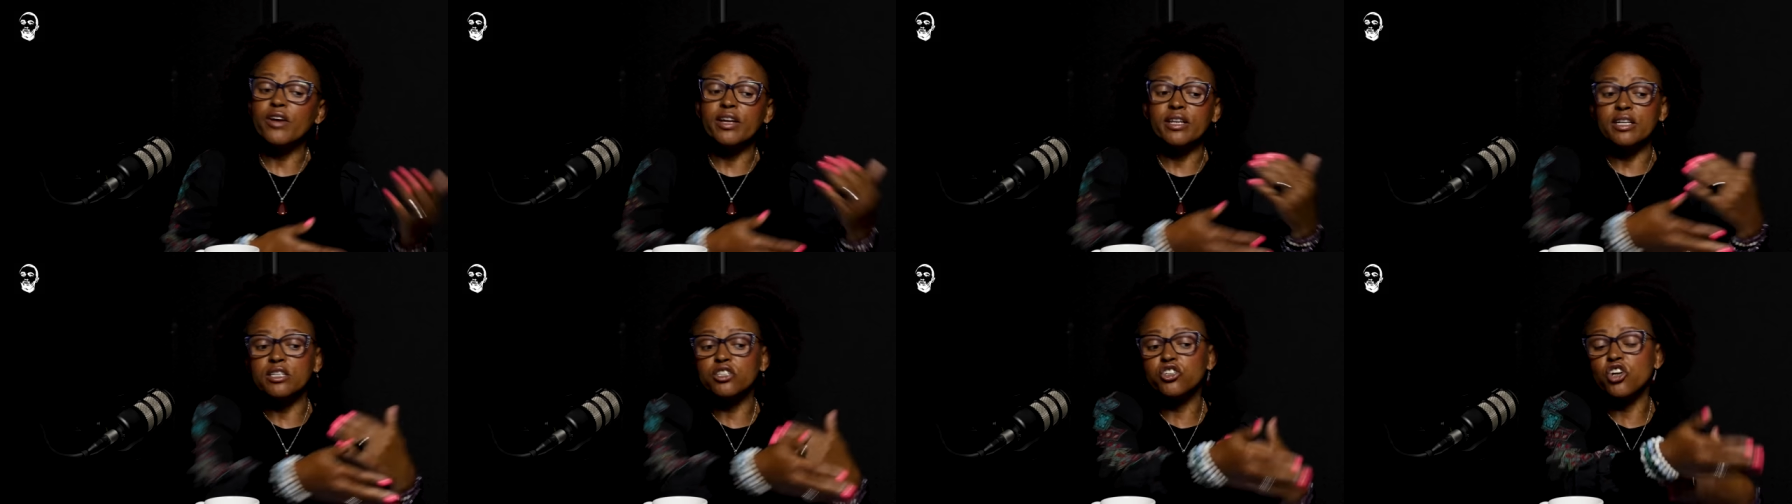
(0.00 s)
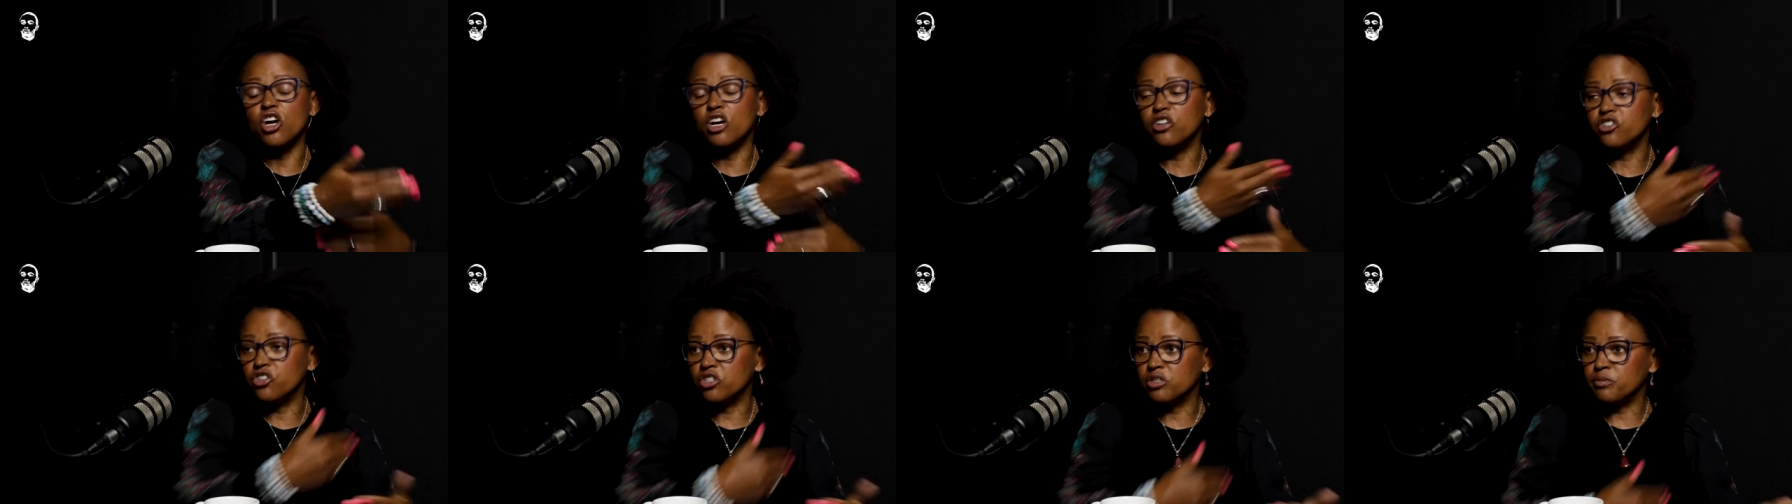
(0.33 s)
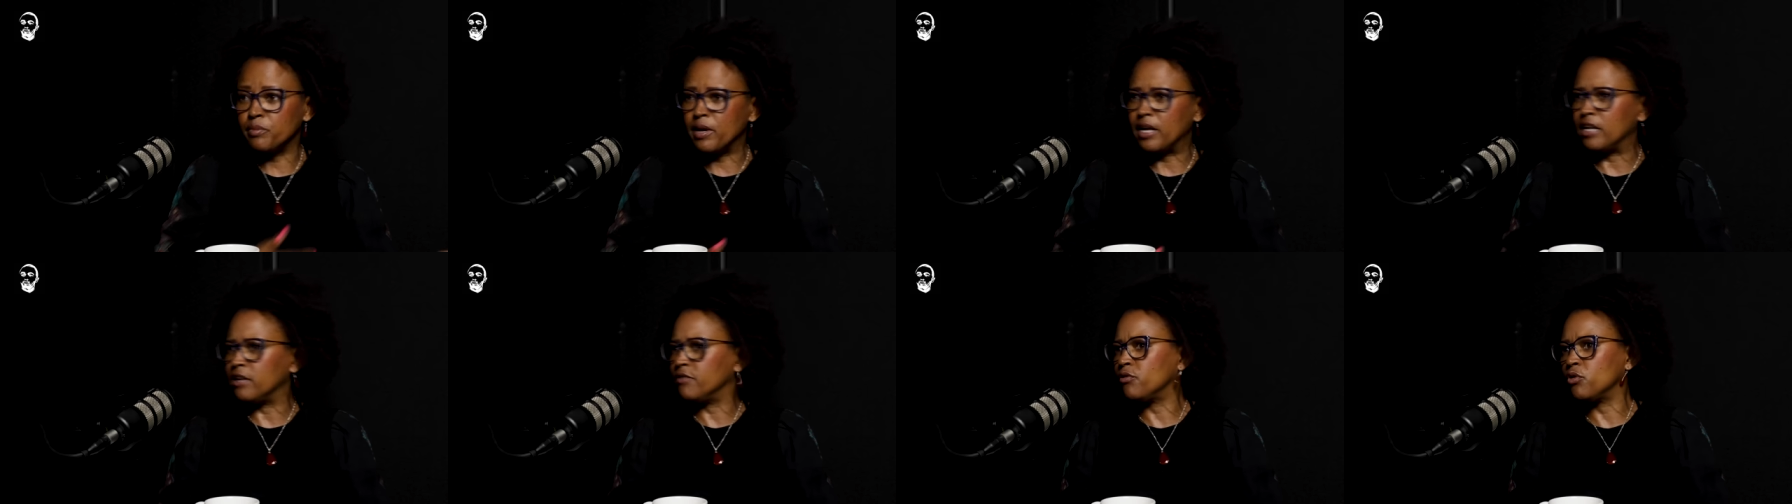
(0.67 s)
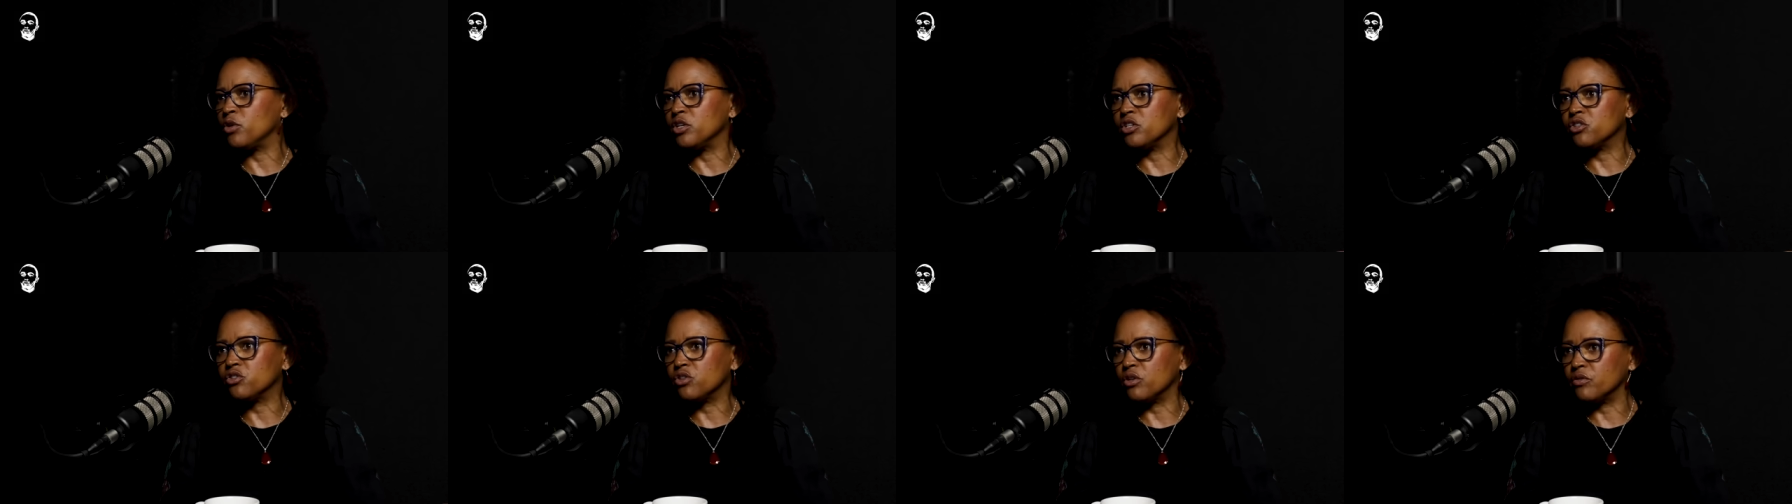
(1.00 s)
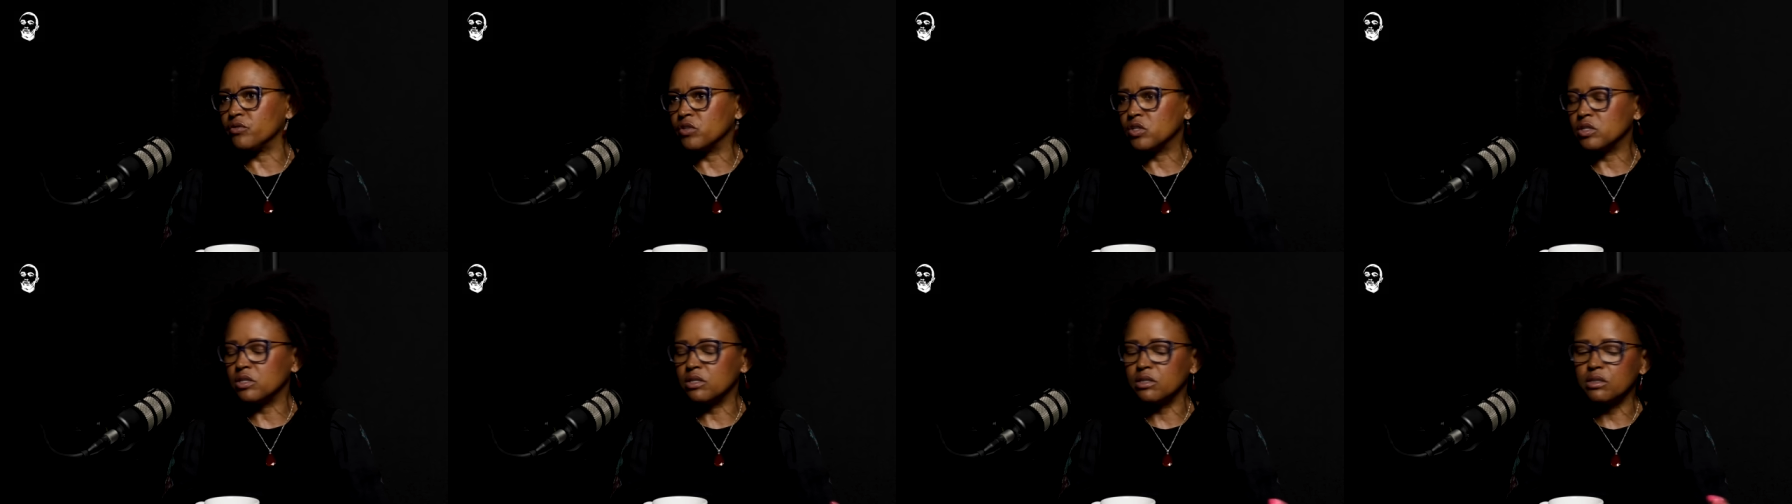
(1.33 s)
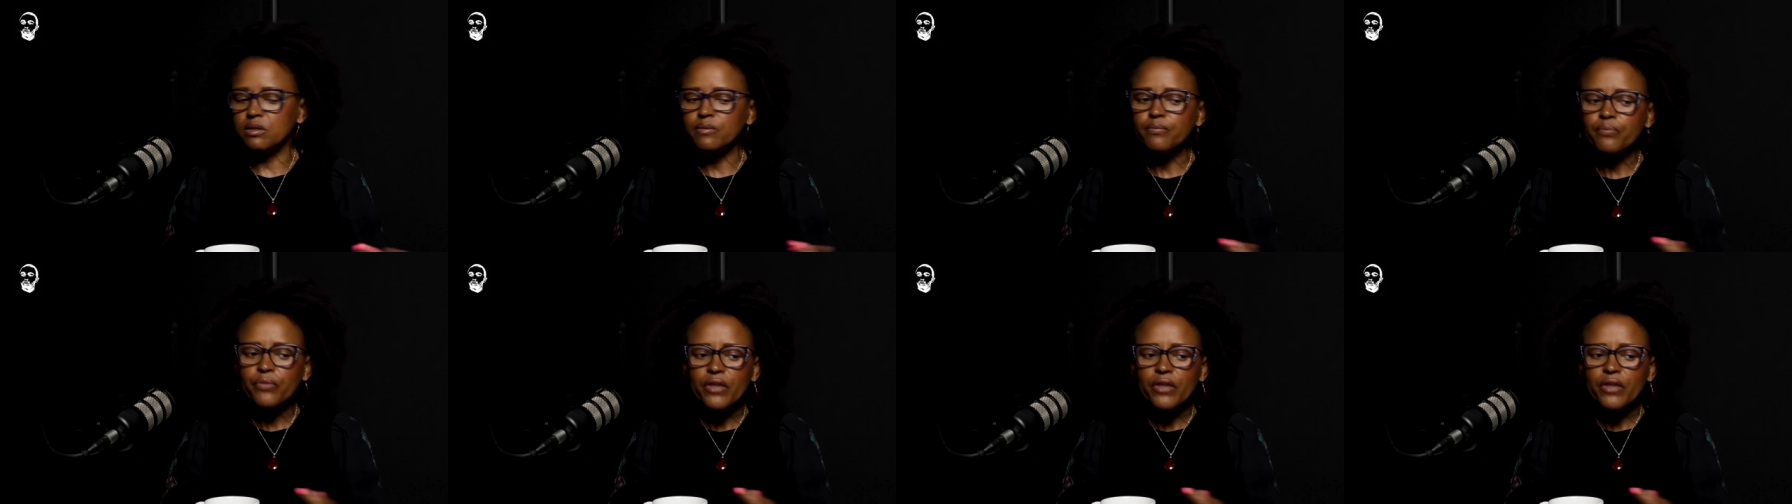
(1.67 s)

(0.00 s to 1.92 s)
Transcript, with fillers: and it charges money for hmm. its services.